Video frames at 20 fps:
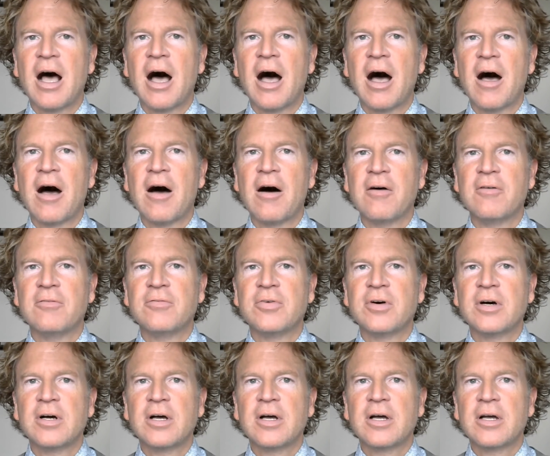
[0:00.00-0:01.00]
of
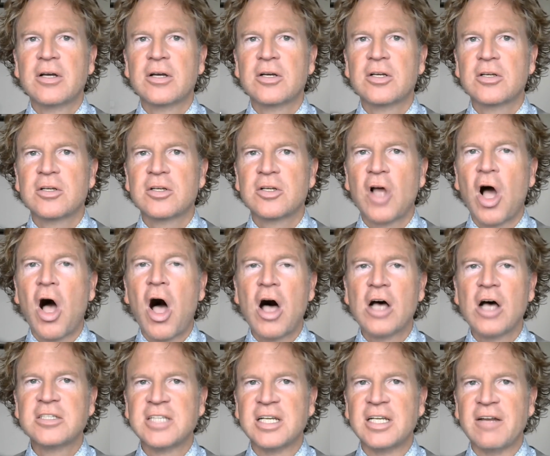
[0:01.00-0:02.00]

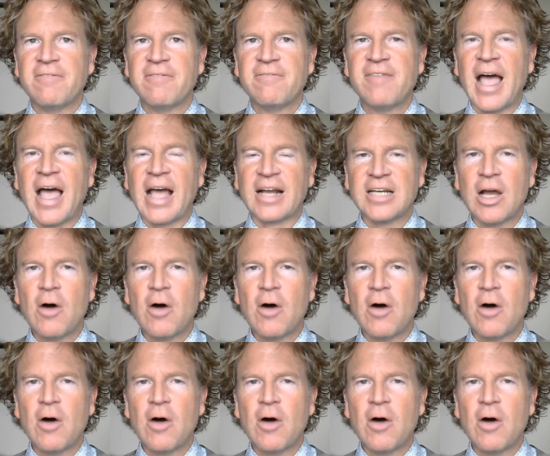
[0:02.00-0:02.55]
cause and effect.